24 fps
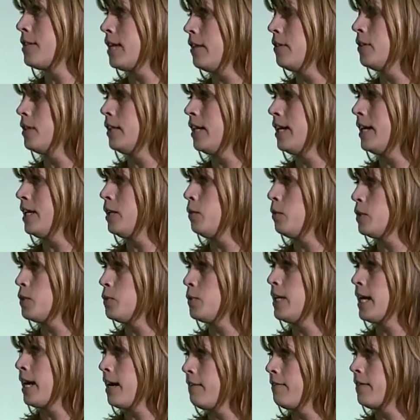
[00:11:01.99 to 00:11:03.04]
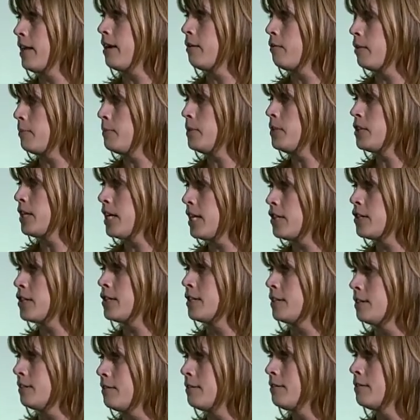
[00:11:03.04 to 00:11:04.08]
down the line once we have that
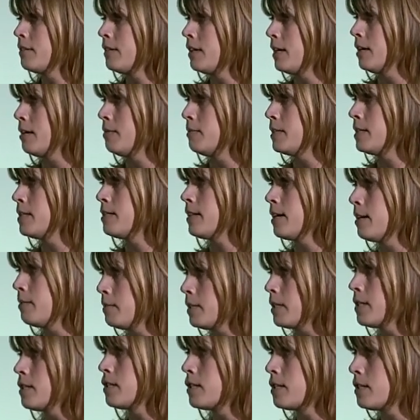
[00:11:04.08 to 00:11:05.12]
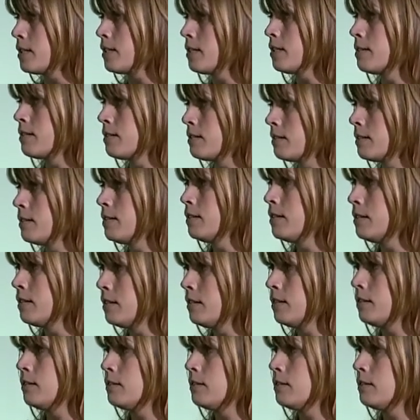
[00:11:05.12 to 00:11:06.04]
reputation um, established. What would